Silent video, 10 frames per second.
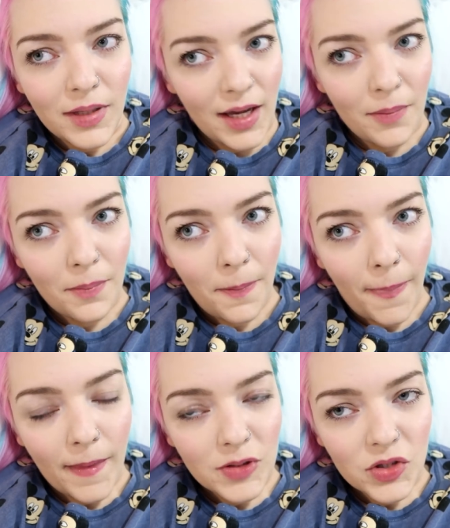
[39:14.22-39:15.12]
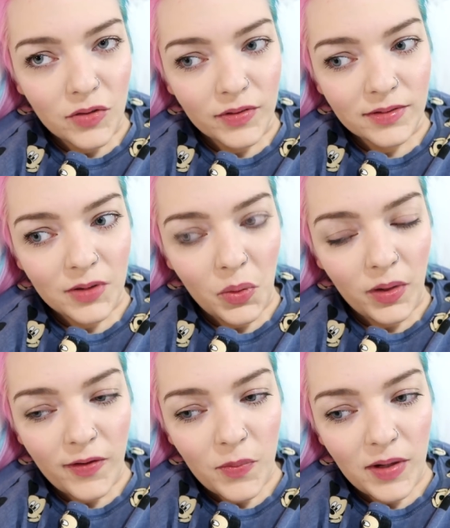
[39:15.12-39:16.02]
yeah, and I'm just loving the
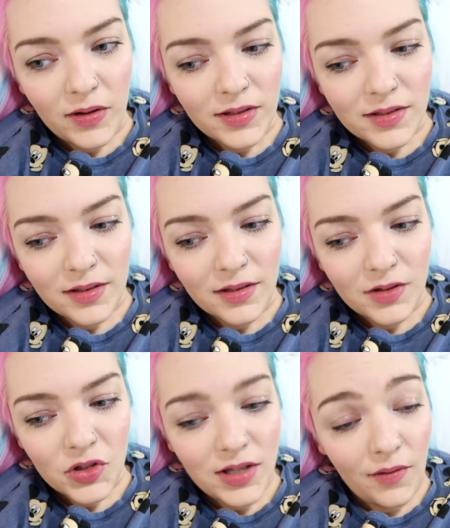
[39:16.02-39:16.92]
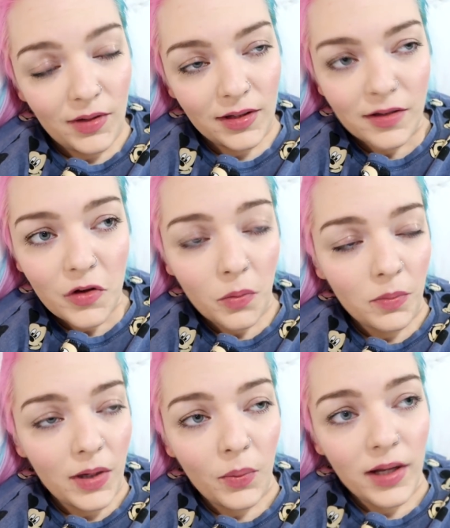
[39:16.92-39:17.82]
whole experience and just everything that's
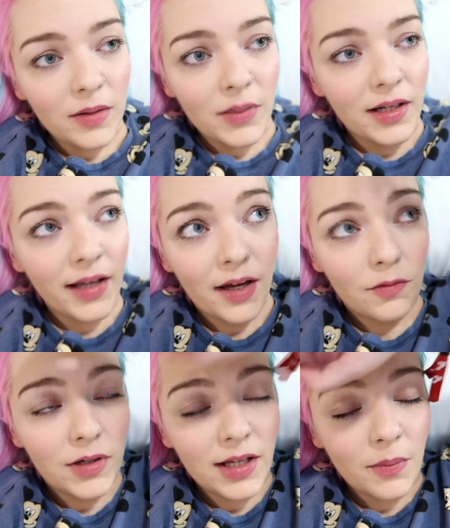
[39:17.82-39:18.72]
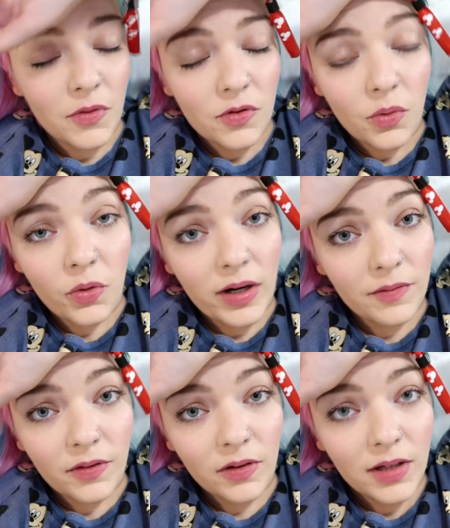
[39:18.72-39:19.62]
coming my way at the minute. Like, I really am so
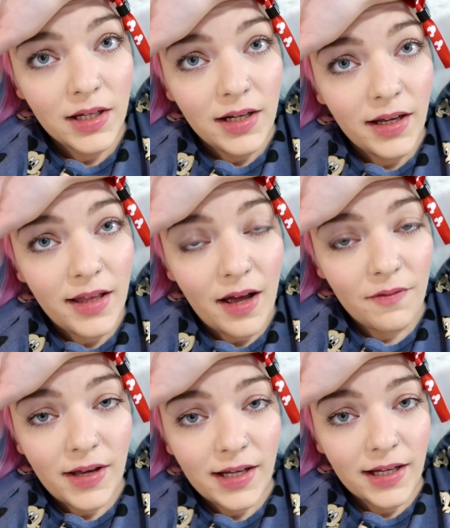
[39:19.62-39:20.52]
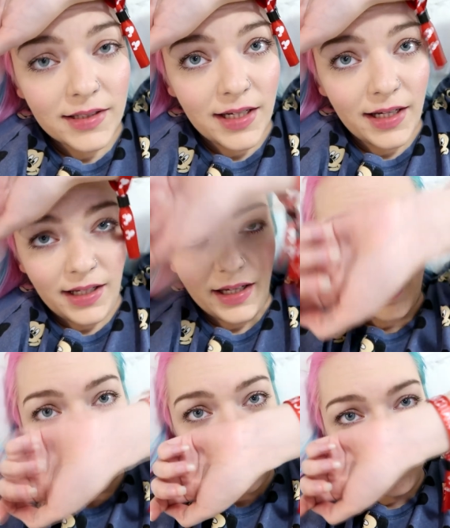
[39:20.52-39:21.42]
grateful. Like, that event last night,
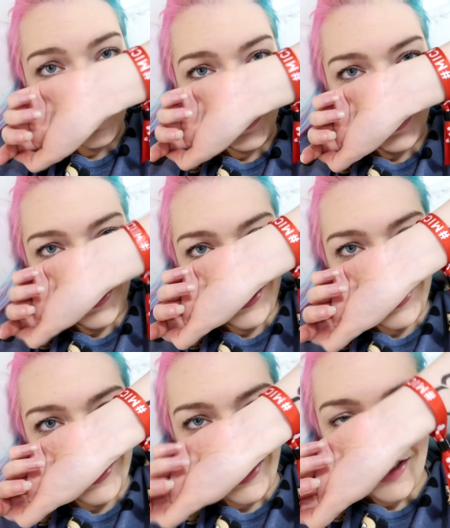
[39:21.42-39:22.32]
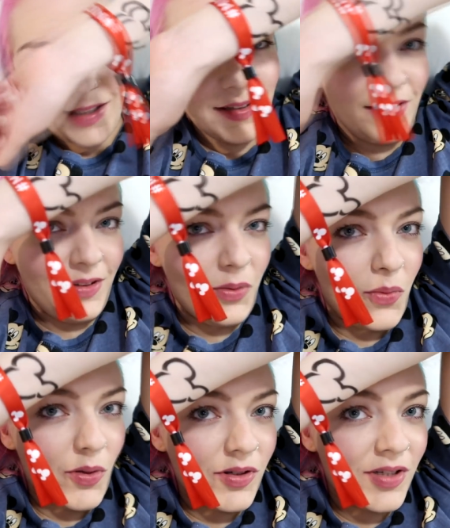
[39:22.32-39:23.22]
like, I still
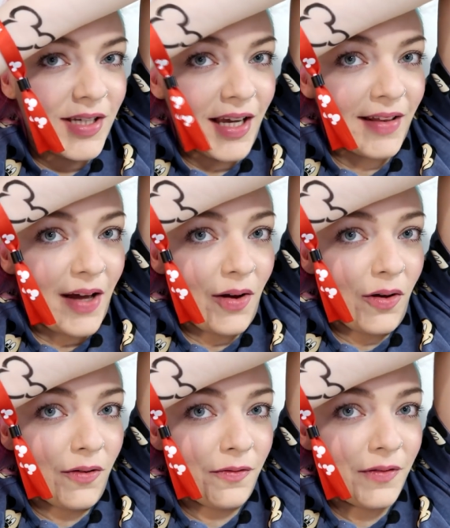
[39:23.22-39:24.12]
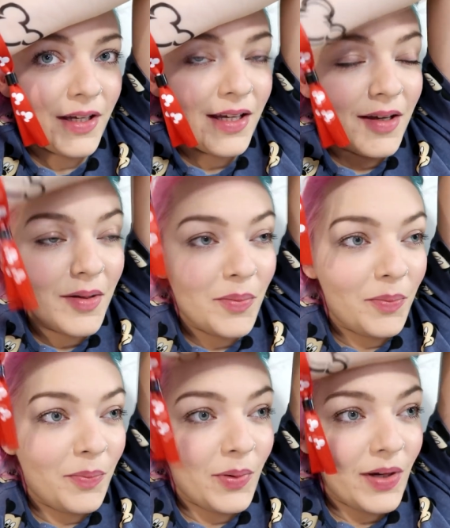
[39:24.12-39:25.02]
don't want to take that off.
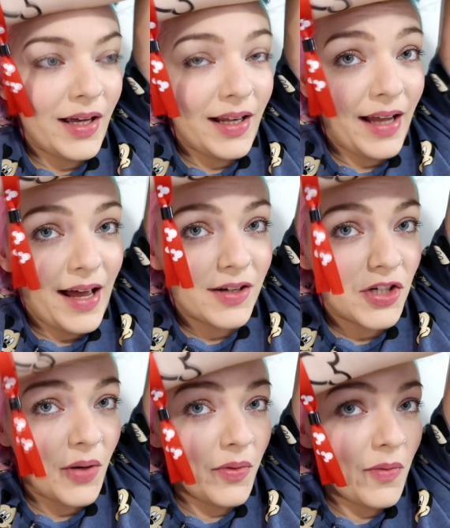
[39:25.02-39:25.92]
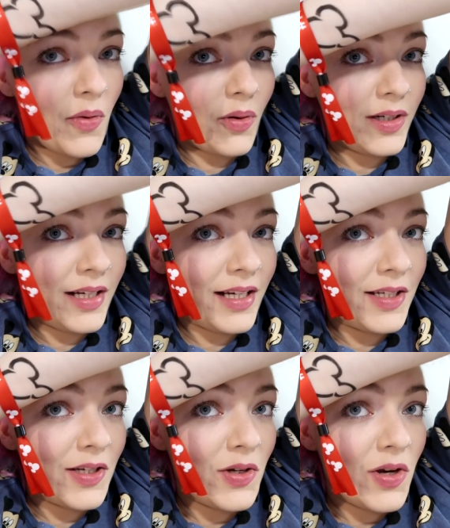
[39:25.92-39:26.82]
But, like, I had a shower this morning
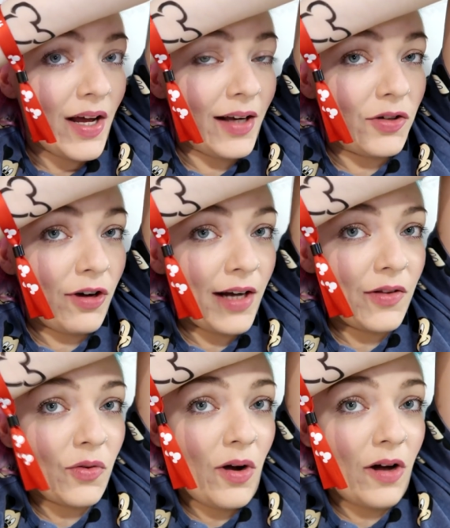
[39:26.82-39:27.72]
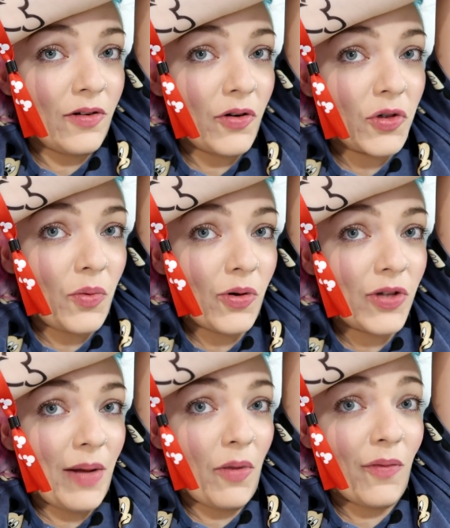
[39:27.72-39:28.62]
and I tried so hard not to
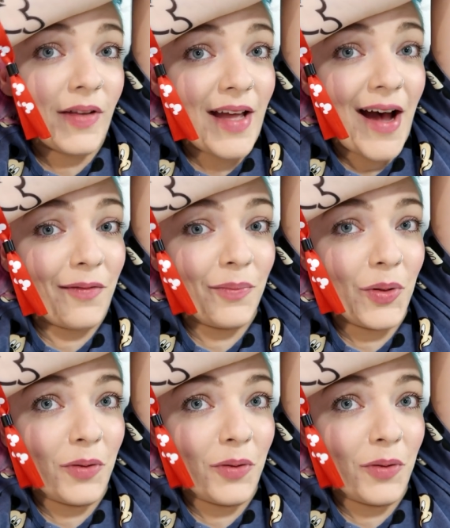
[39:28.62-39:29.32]
wash them off, and they haven't